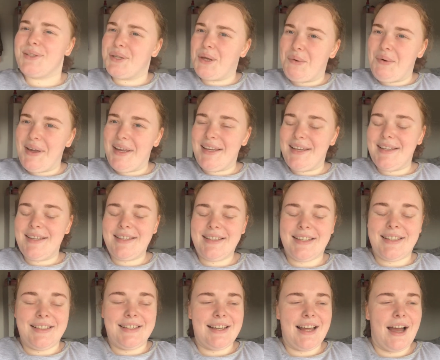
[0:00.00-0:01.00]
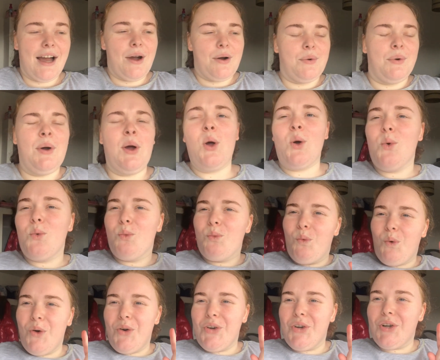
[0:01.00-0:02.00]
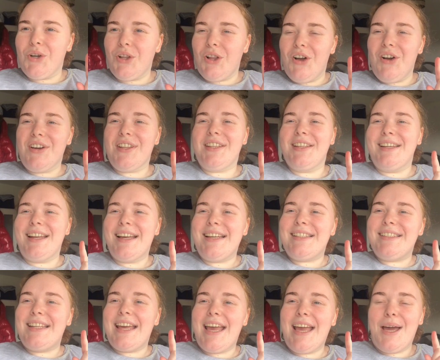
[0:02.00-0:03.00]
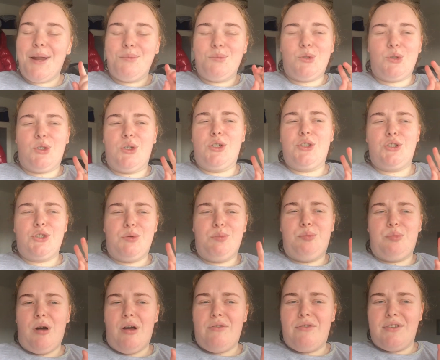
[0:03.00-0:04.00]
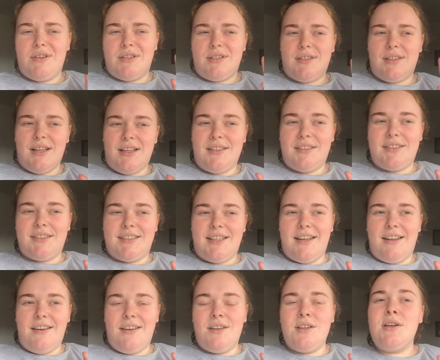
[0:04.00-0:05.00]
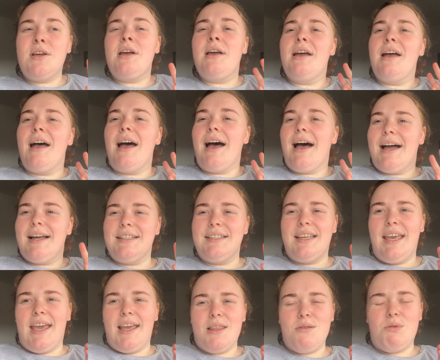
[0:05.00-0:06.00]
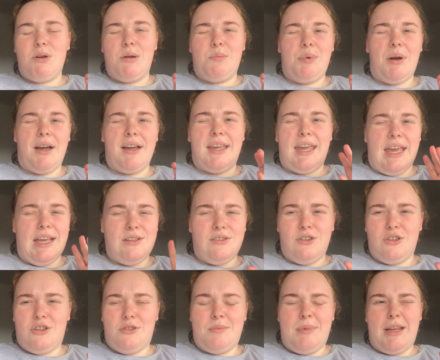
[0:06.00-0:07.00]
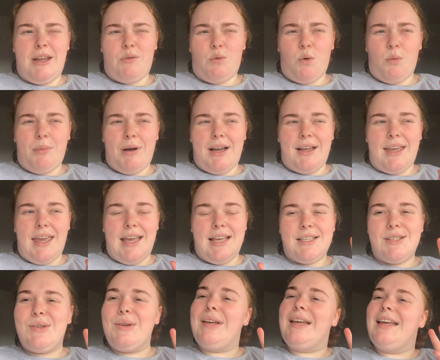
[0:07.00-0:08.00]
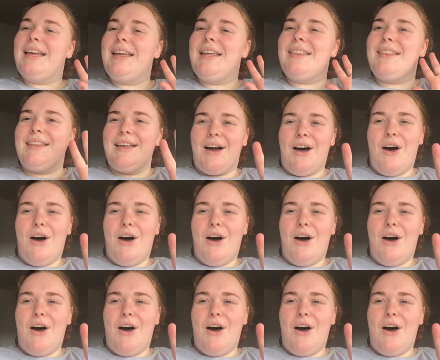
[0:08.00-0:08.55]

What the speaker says: So it is now 1 o'clock the next day, and I'm just going to do breakfast / dinner. And Kaylee wanted pancakes, so I just made everyone pancakes, so here they